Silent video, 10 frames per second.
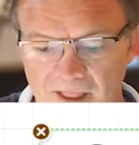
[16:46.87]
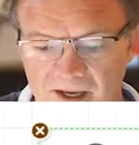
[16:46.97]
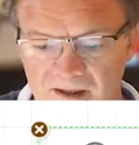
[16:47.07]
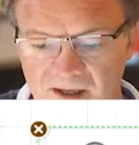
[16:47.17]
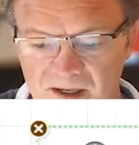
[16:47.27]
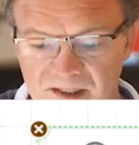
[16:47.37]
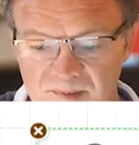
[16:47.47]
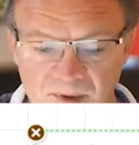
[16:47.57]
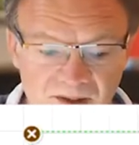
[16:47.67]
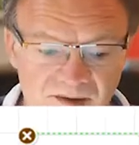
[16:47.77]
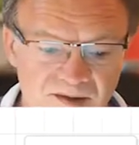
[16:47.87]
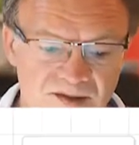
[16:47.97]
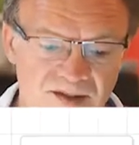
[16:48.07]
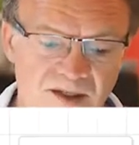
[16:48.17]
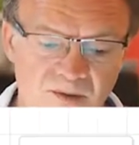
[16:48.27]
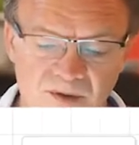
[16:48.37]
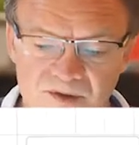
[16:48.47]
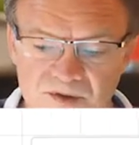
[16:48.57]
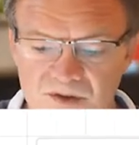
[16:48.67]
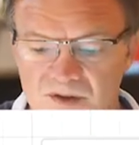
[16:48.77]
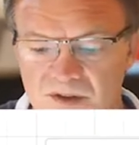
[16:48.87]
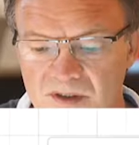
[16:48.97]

and I split the sequence